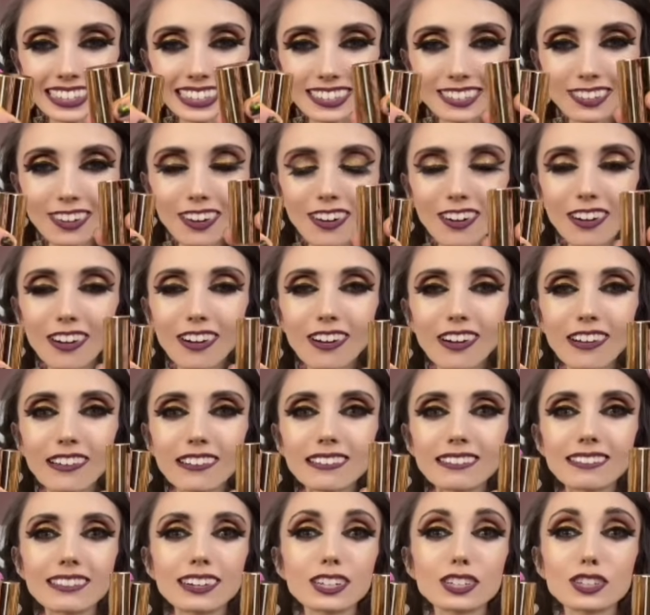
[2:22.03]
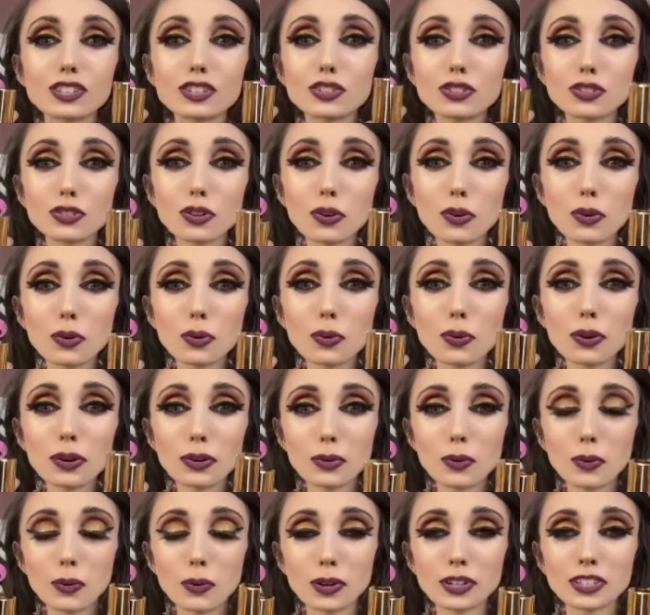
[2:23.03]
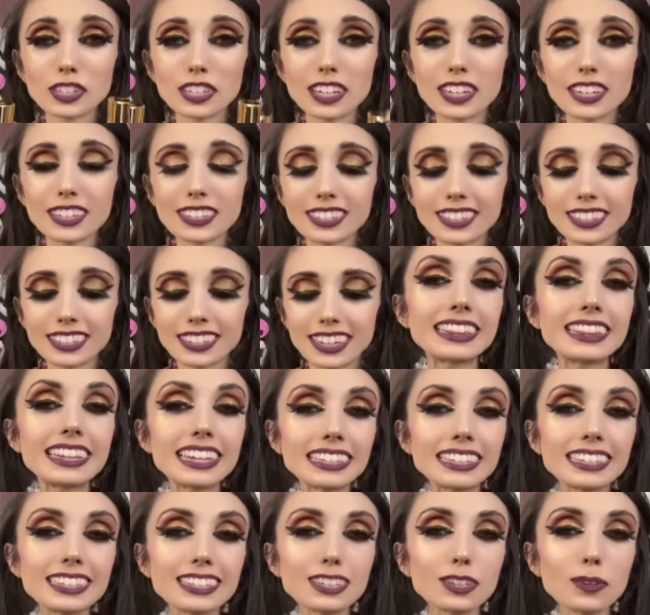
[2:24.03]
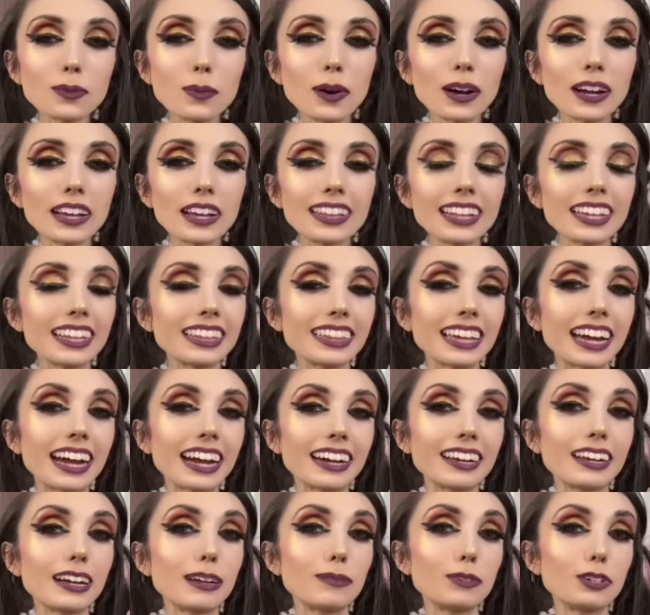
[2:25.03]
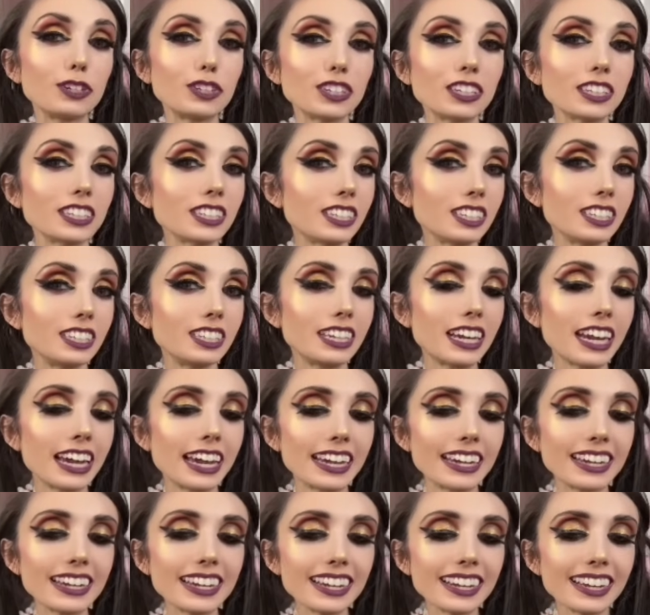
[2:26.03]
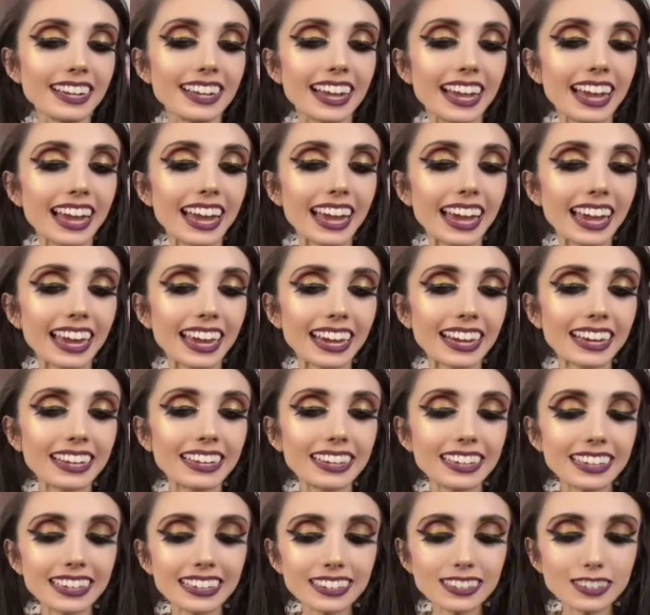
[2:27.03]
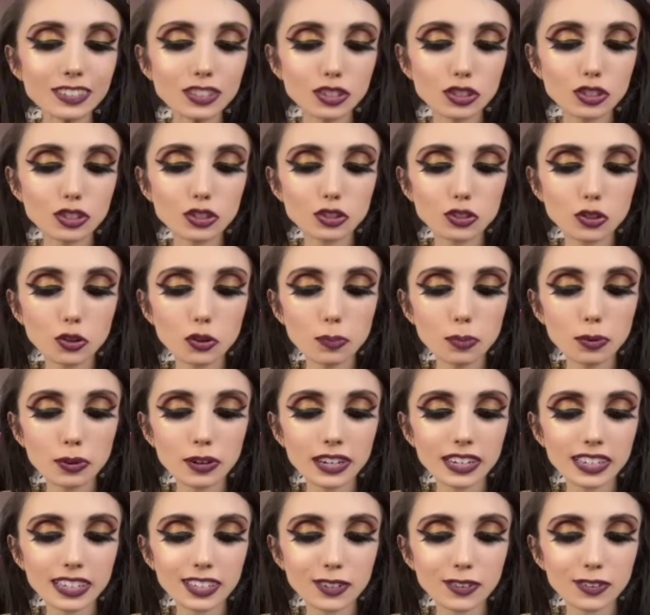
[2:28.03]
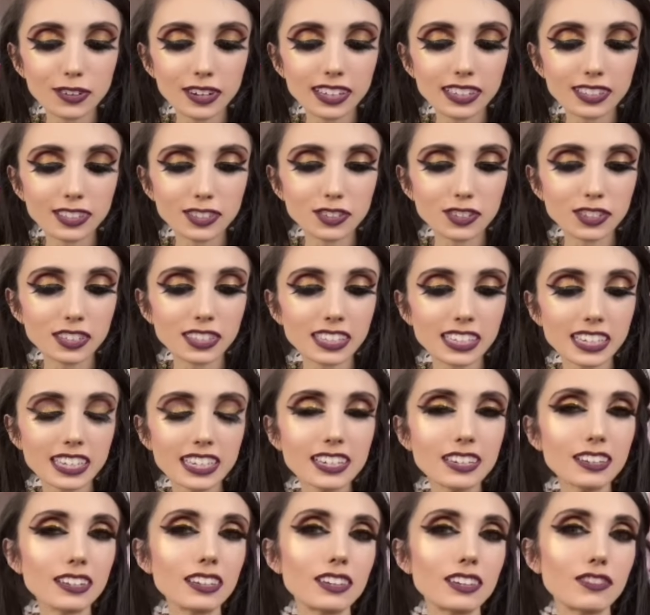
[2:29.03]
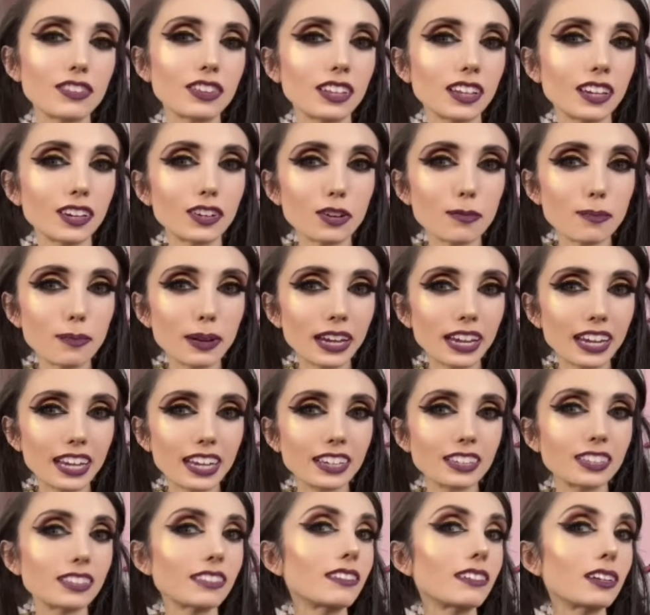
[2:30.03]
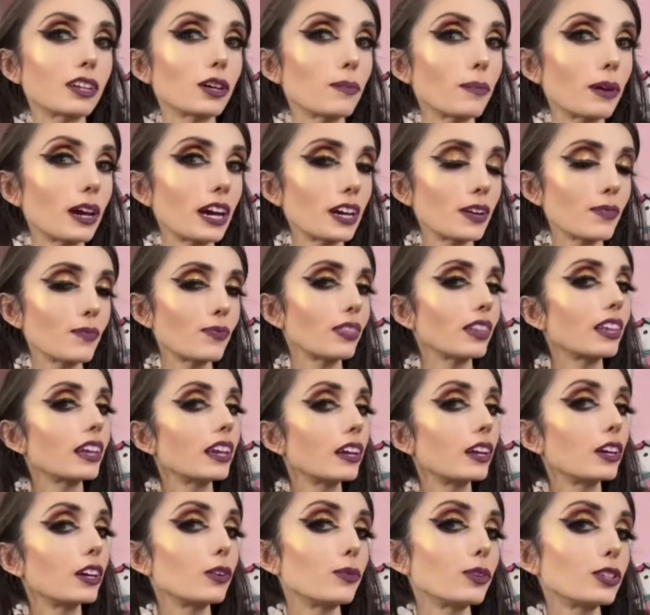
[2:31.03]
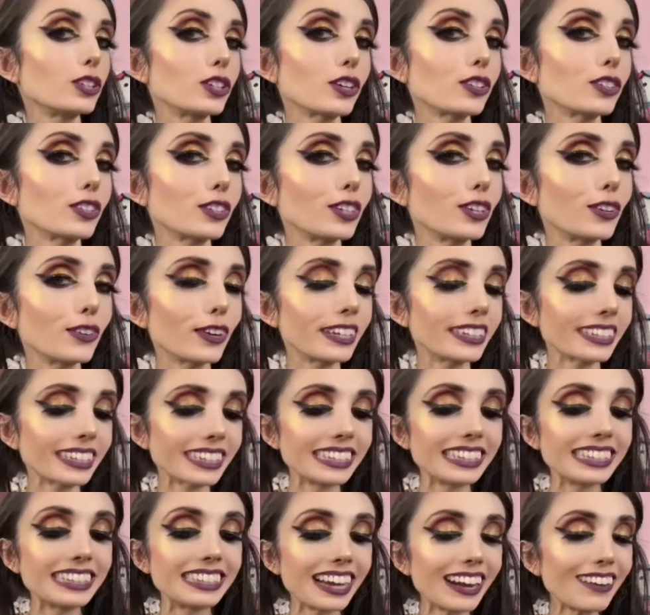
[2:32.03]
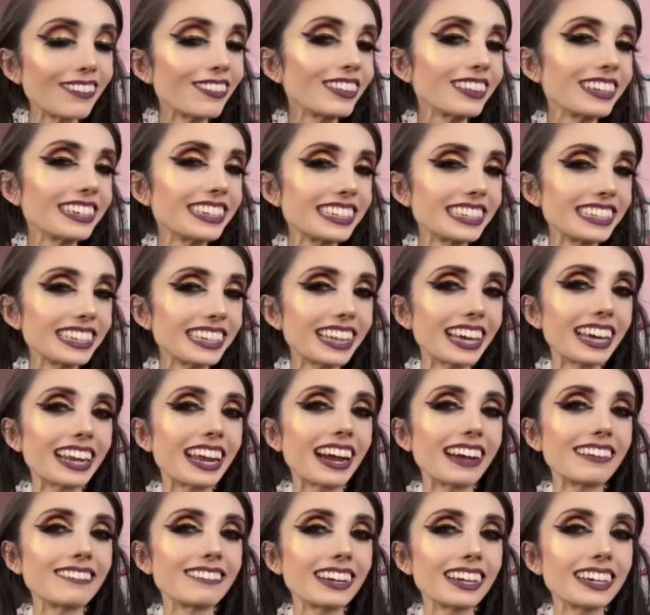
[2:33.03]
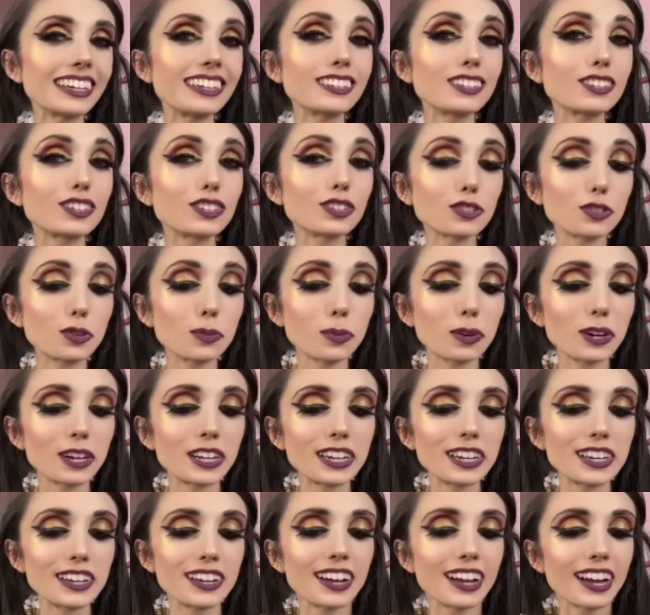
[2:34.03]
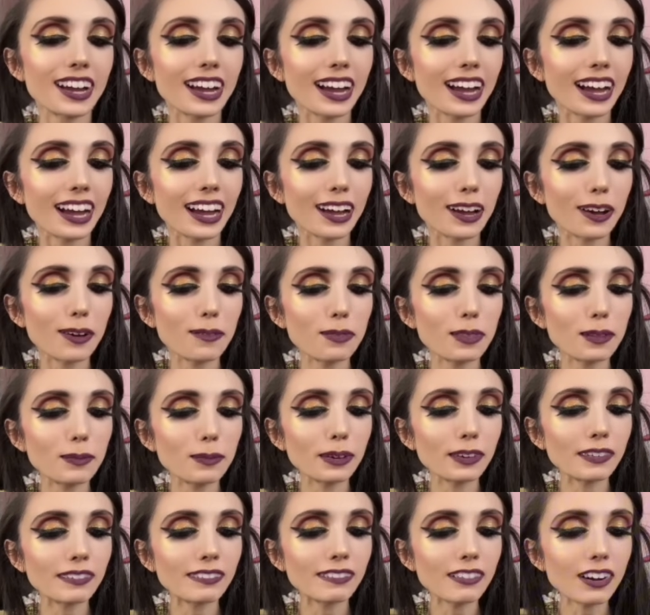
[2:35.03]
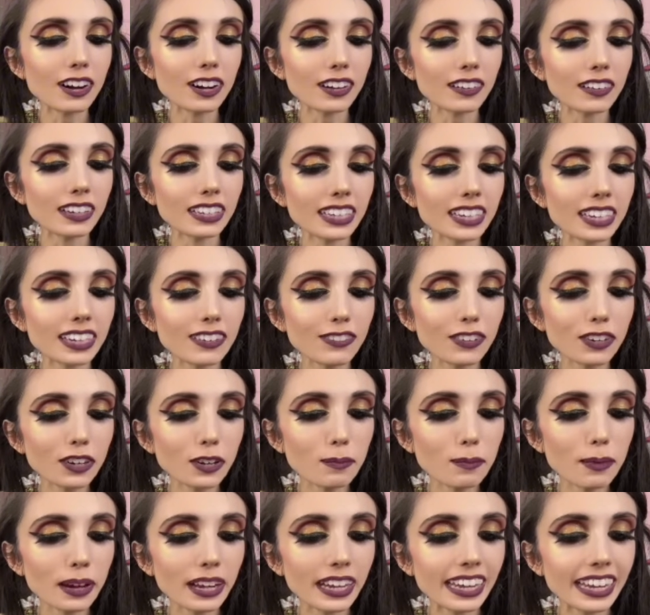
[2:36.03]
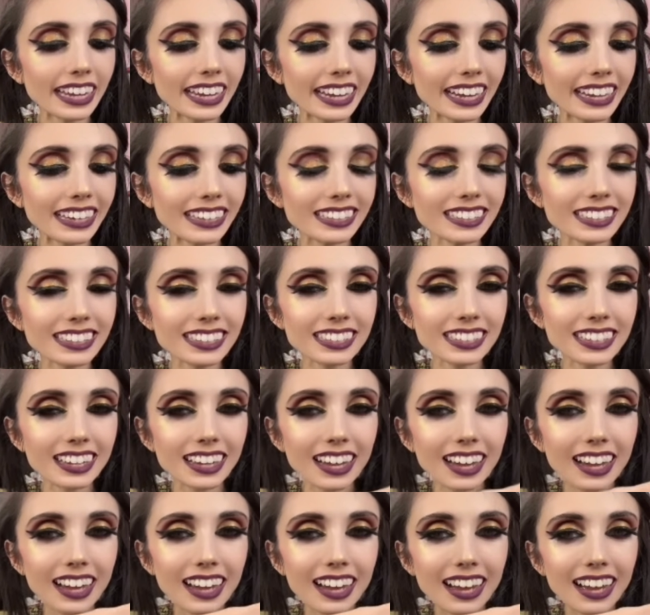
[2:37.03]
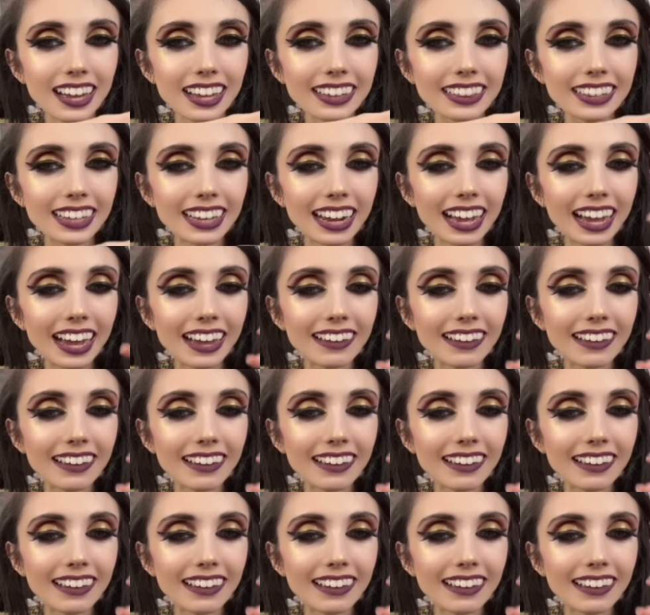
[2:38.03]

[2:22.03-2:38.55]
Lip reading: Now, I want y'all to keep in mind, because if you're not a content creator, you might not understand how it necessarily works being partnered with a platform. Now, I'm going to give my own example using my channel as a reference, but just keep in mind it's the same for TikTok.